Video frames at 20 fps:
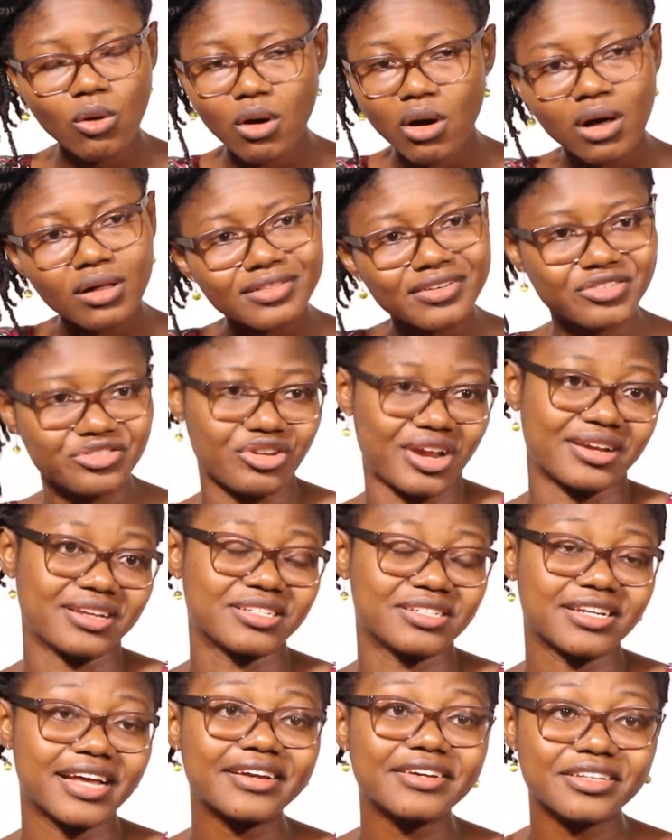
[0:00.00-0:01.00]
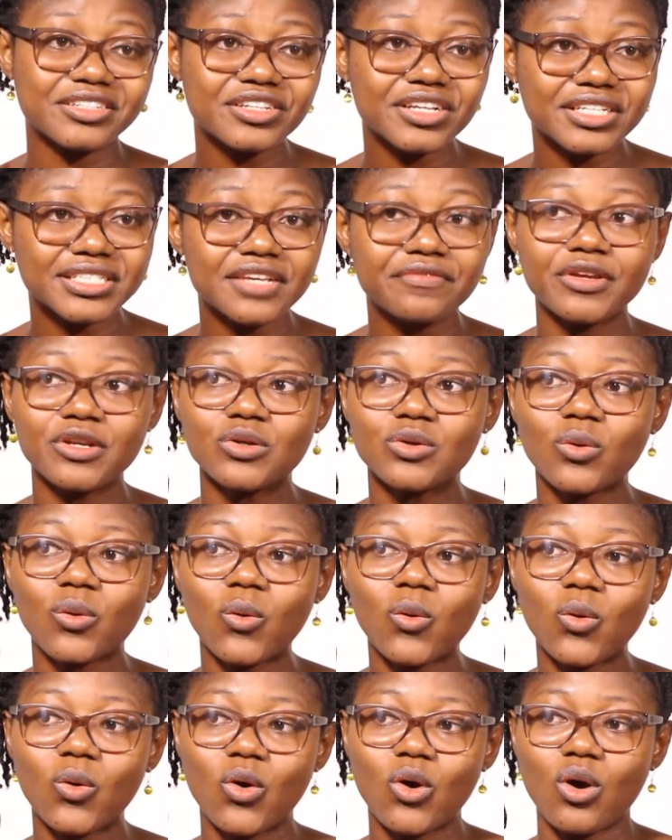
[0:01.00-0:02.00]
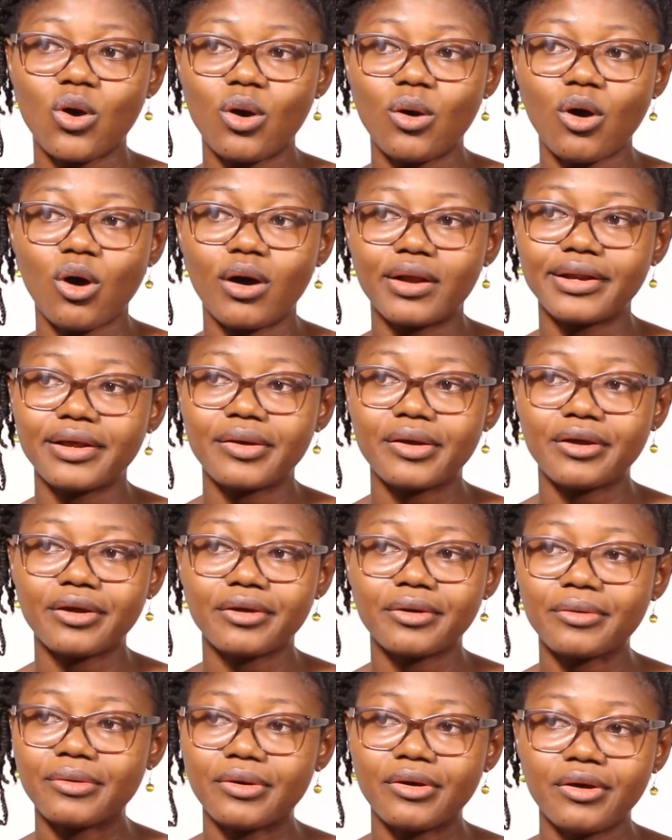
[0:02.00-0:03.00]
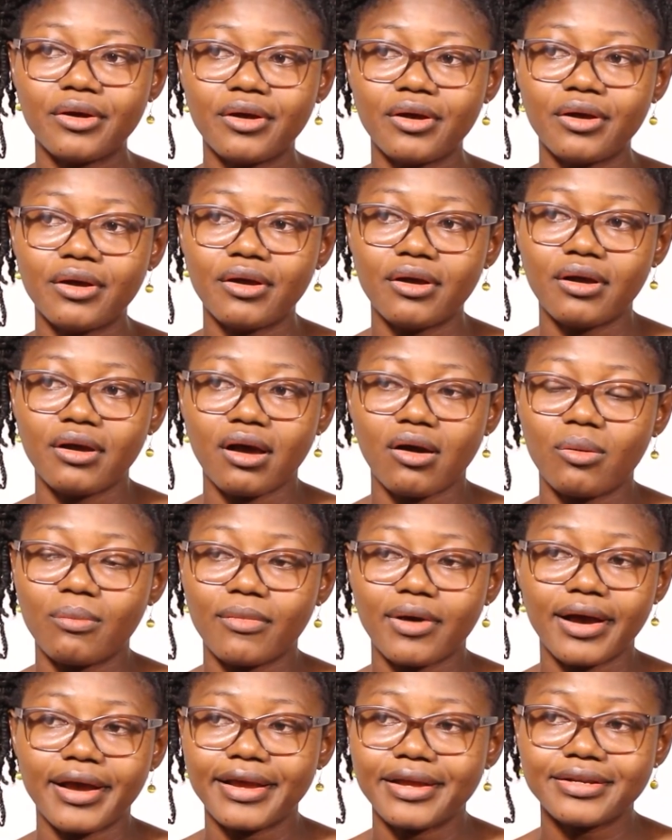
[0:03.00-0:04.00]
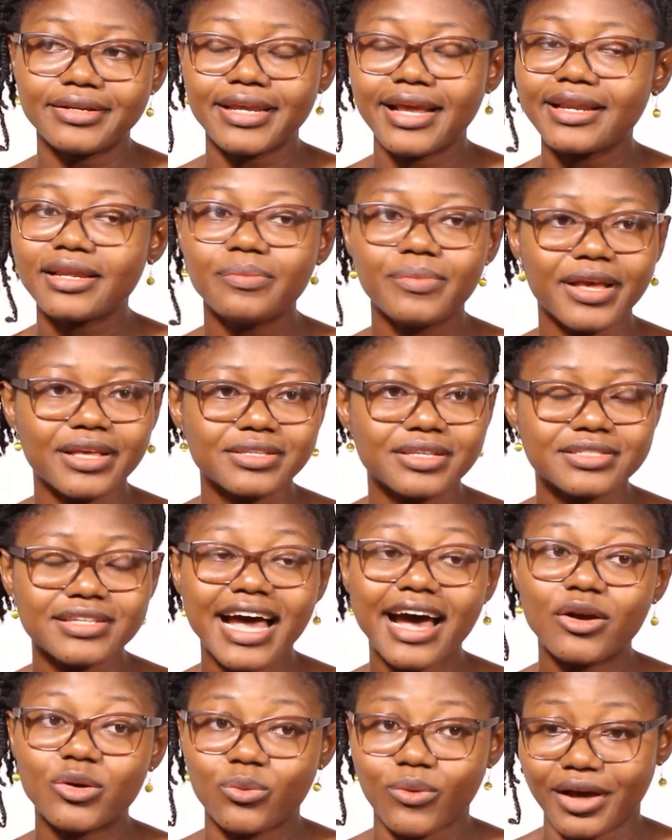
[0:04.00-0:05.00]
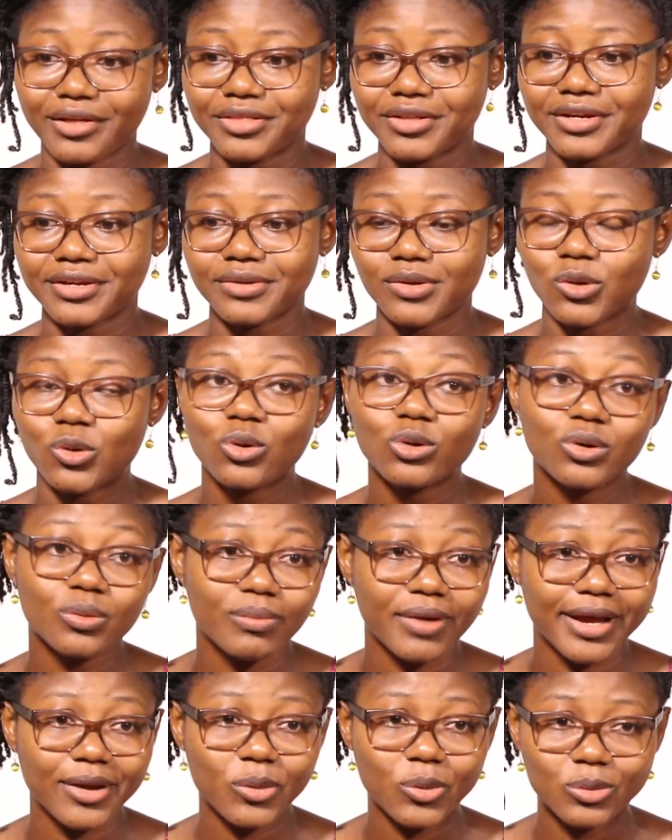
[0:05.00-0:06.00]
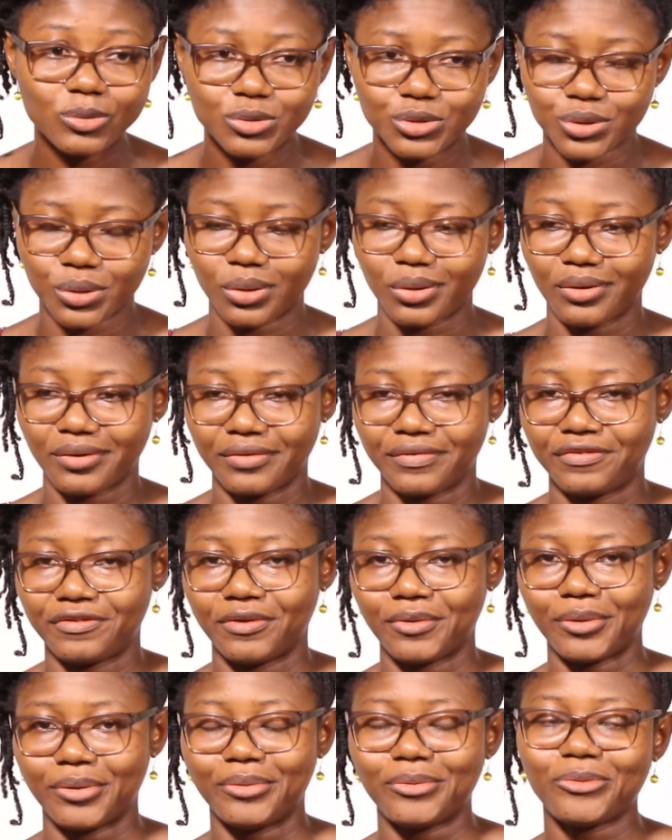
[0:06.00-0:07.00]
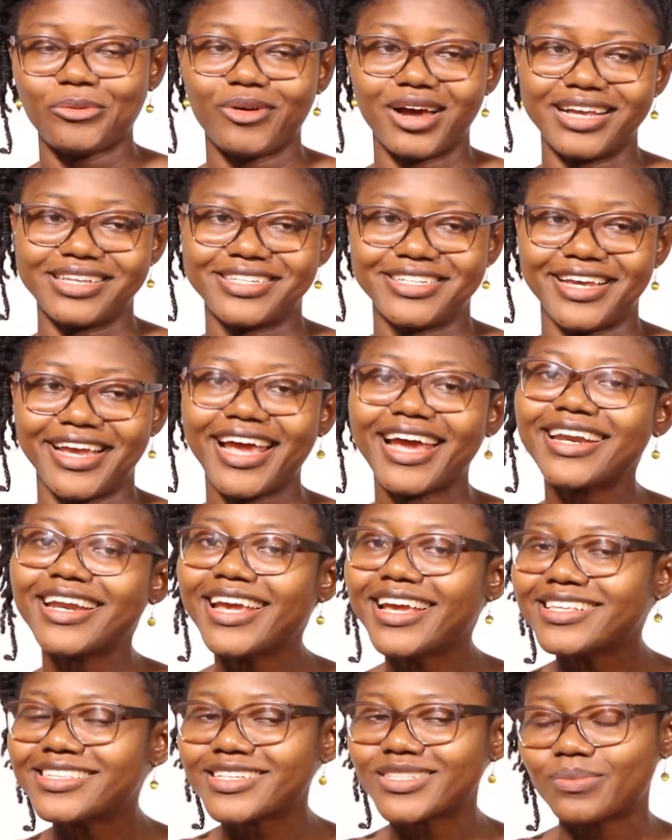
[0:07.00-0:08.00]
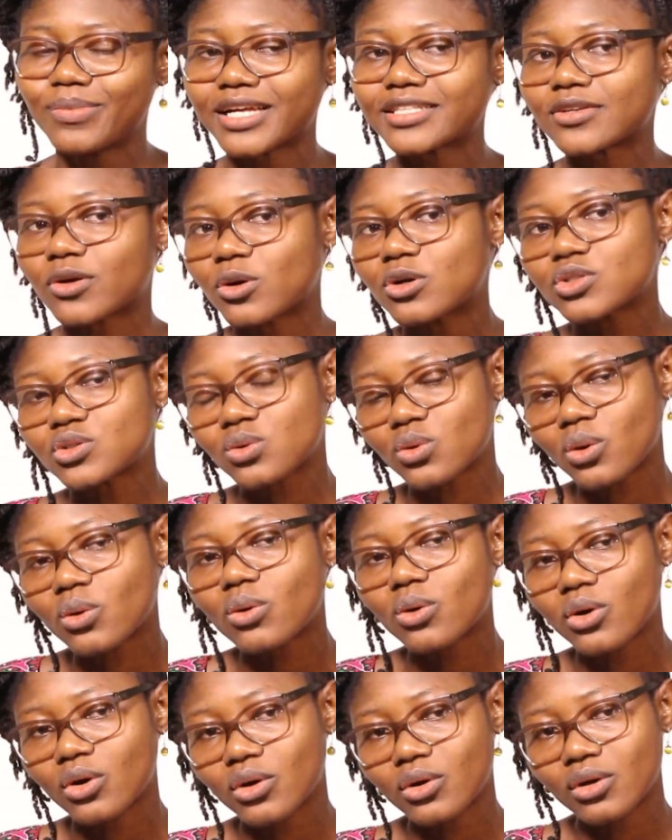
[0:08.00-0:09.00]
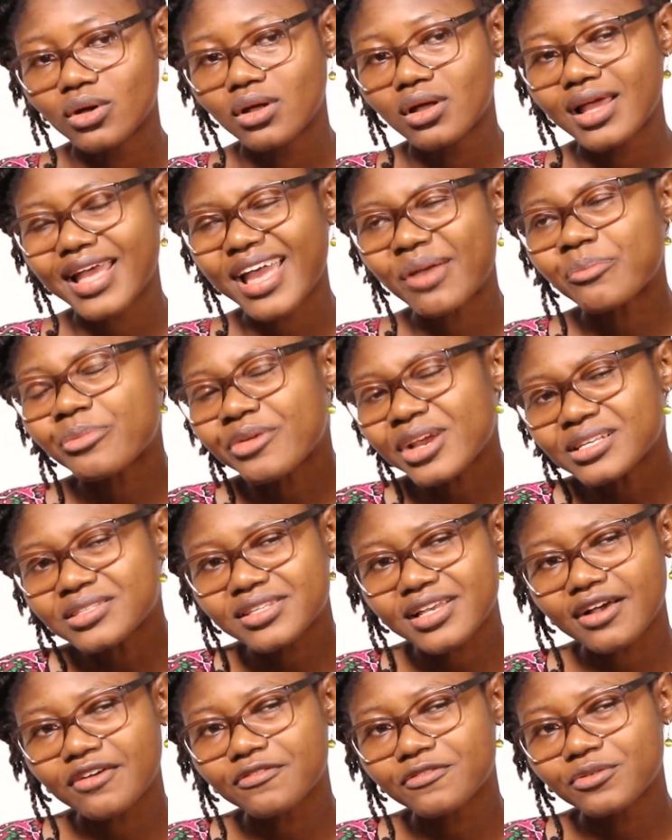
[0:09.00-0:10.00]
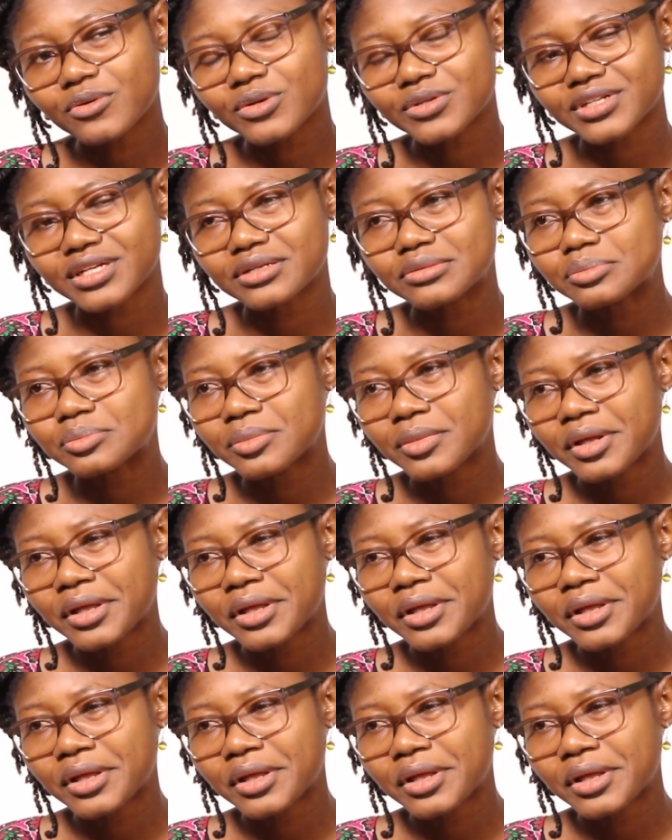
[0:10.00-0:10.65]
all the traditional dishes, even though on my daily basis, I would rather cook my own jollof or watch it and eat it, but also embrace their food. And